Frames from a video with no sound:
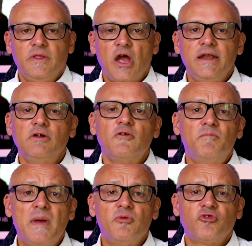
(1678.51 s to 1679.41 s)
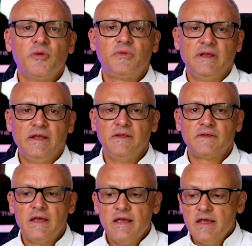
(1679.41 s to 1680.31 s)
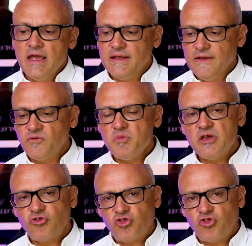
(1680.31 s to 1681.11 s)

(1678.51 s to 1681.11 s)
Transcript: The idea of memberships is it gives me a